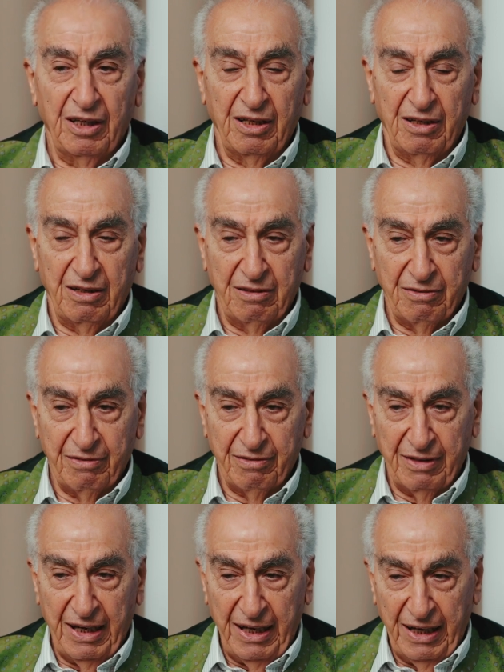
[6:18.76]

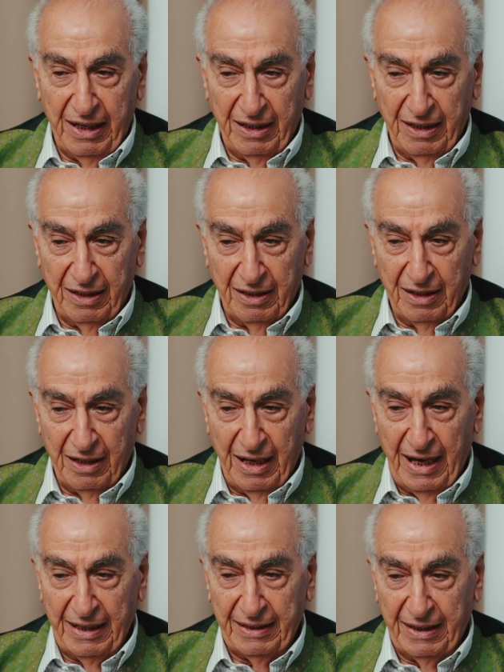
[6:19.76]
uh, they
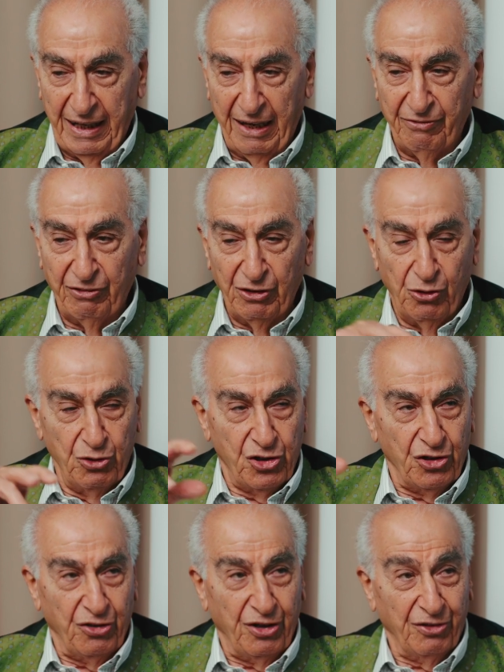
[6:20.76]
had an
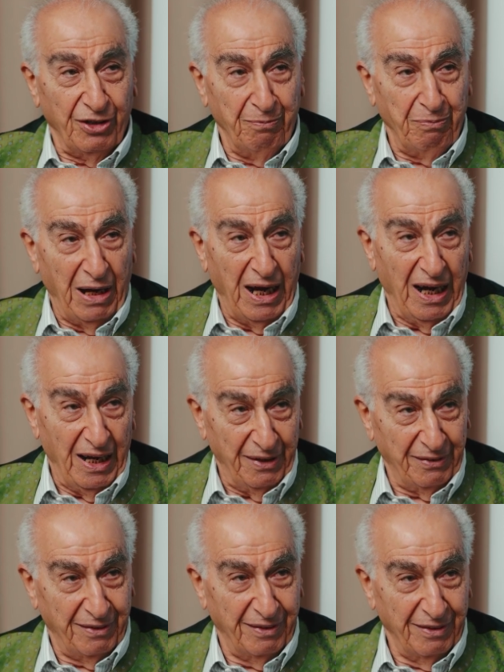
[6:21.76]
evolutionary
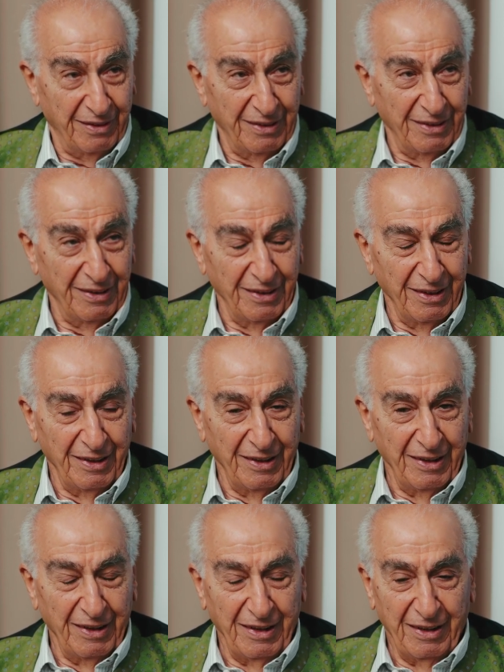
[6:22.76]
path.
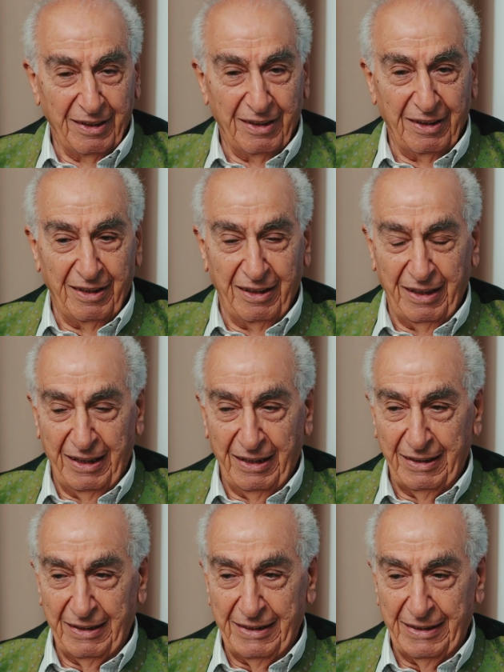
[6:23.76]

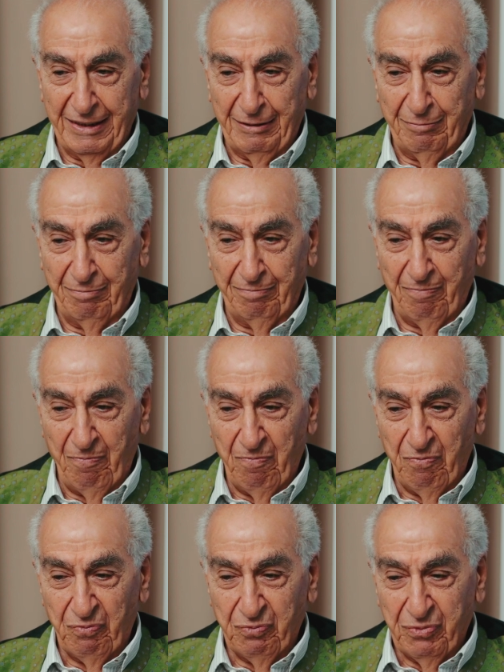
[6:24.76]
And um,
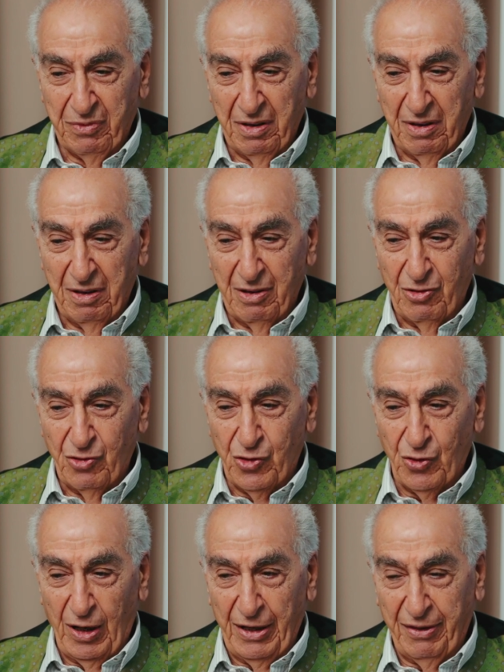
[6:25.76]

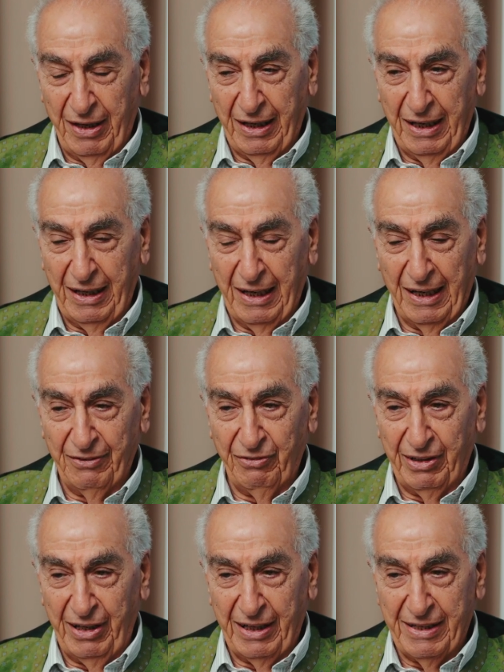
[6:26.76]
so I think he got
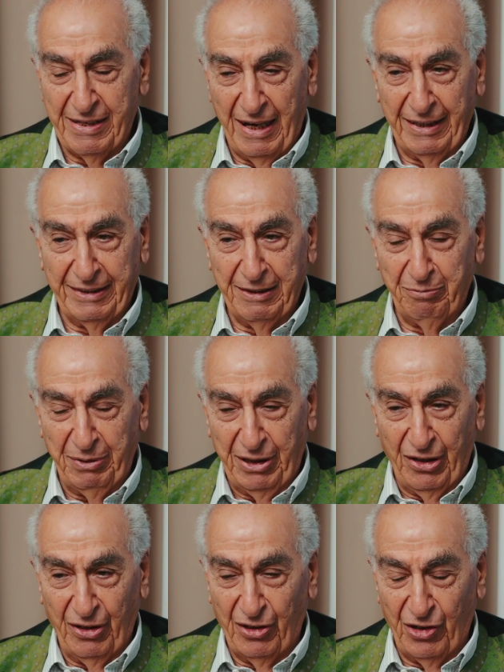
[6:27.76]
very excited
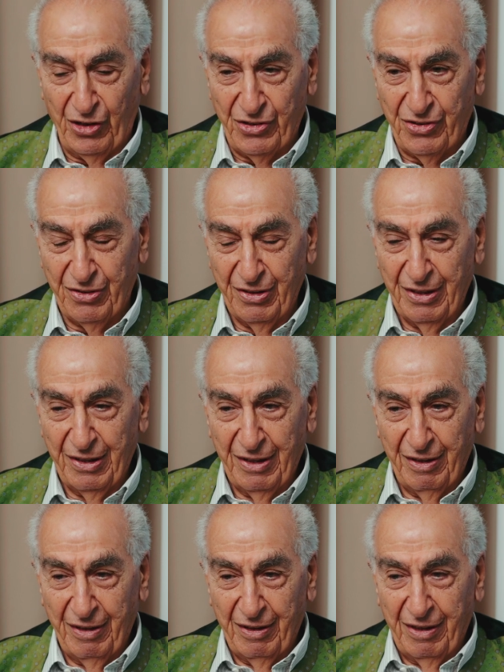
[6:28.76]
because
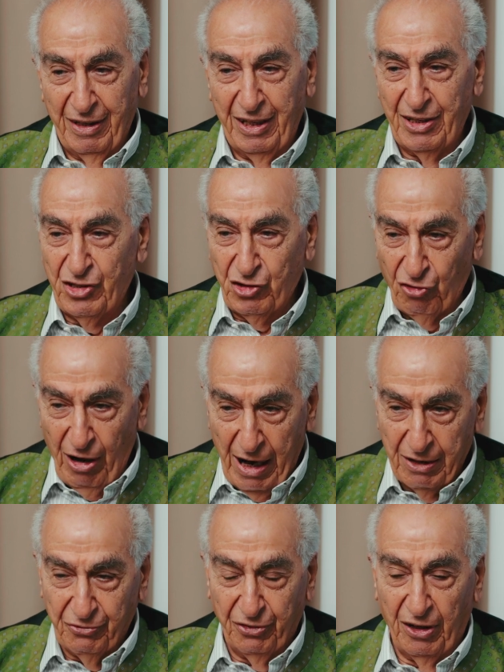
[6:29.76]
his
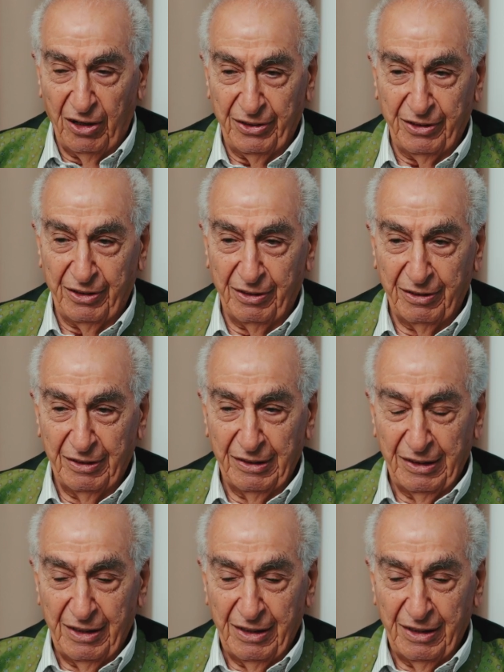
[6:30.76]
grandfather,